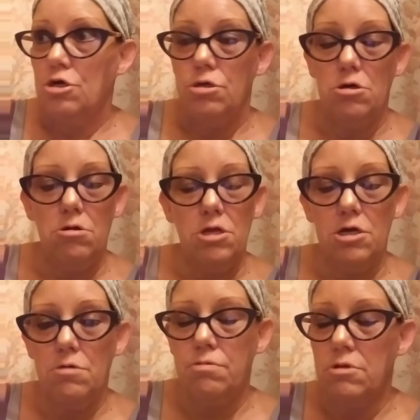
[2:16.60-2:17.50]
Y'all
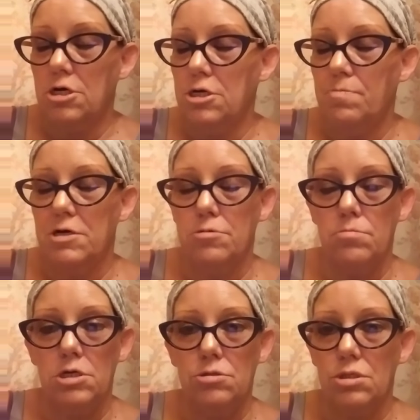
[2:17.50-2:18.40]
have lied about
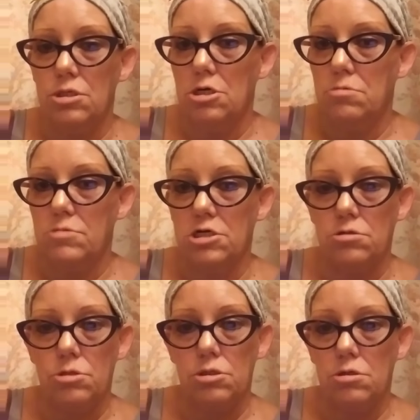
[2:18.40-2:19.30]
me so
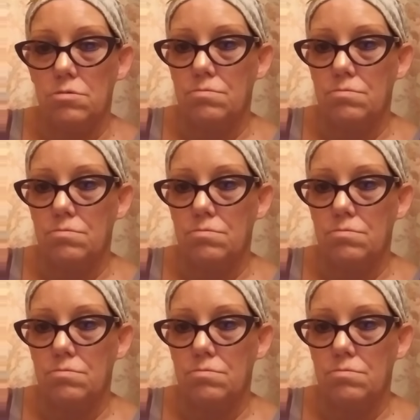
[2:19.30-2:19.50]
much.